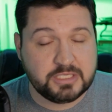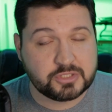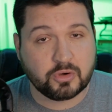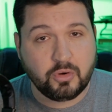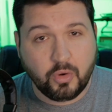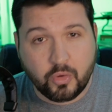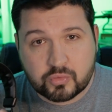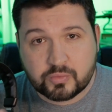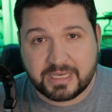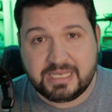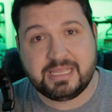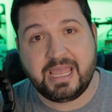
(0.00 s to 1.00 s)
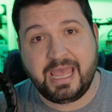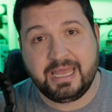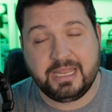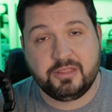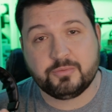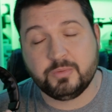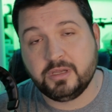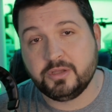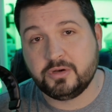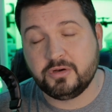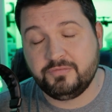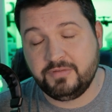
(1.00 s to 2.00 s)
These are already at a
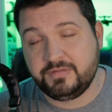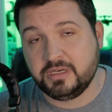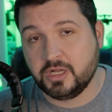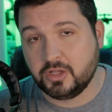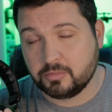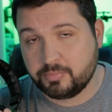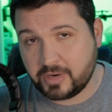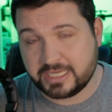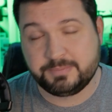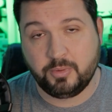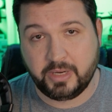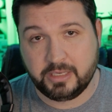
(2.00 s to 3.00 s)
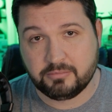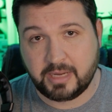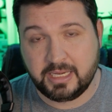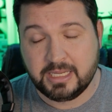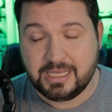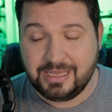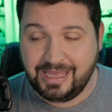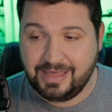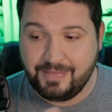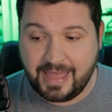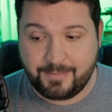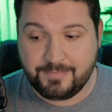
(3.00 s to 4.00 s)
$350 price point, right?
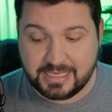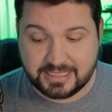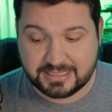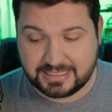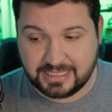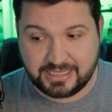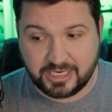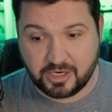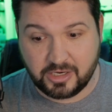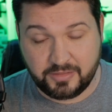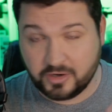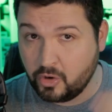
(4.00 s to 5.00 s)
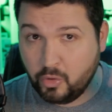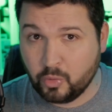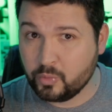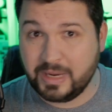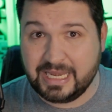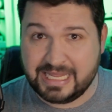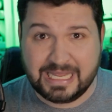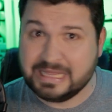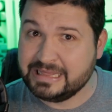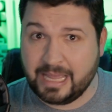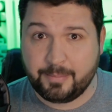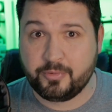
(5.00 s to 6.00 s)
And that means that they're already
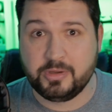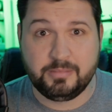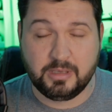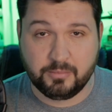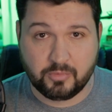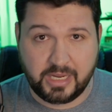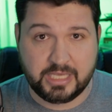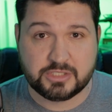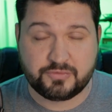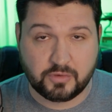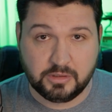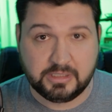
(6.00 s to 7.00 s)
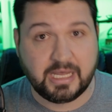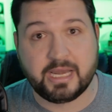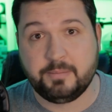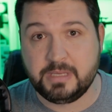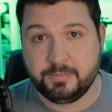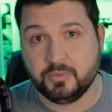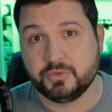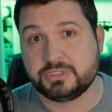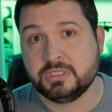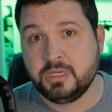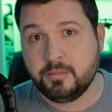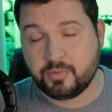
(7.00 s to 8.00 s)
in that premium range for a lot of
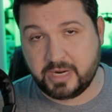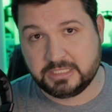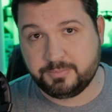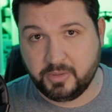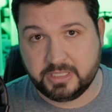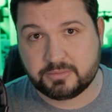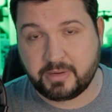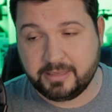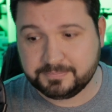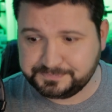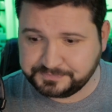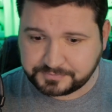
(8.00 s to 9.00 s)
people's price points, right?